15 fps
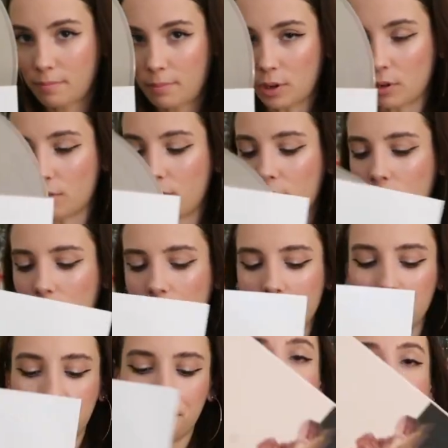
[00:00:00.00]
Beautiful.
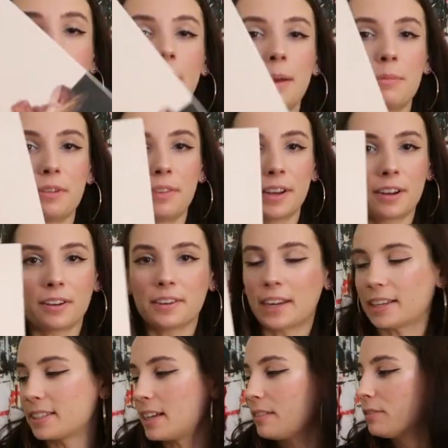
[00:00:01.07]
Okay, moving on,
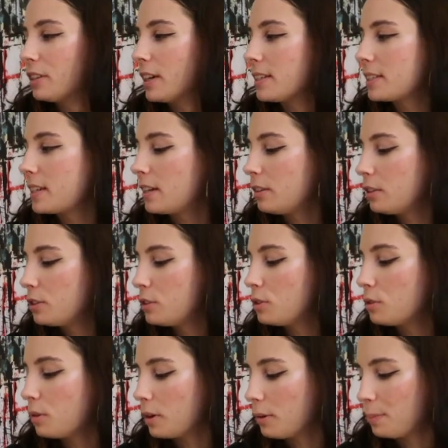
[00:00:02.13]
next I have Grayscale
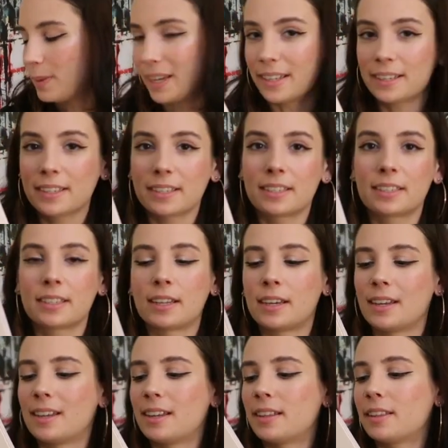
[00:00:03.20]
Adornment.
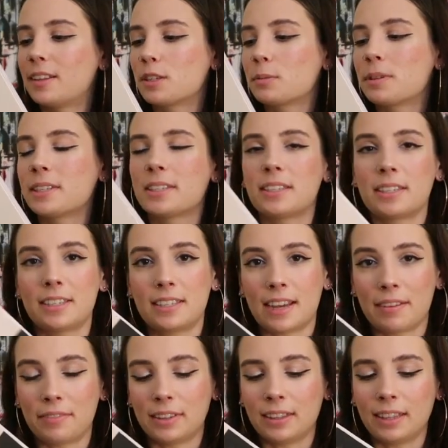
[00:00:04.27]
This was
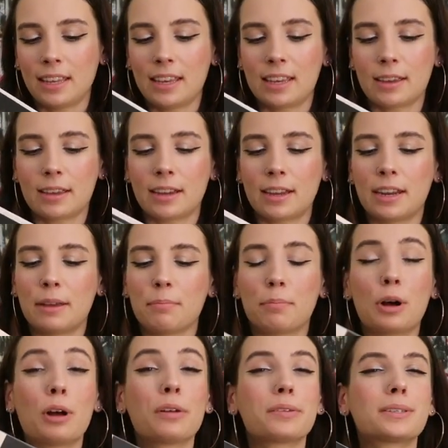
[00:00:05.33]
definitely an
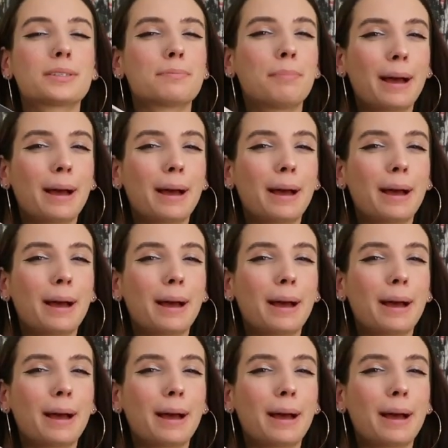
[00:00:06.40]
impulse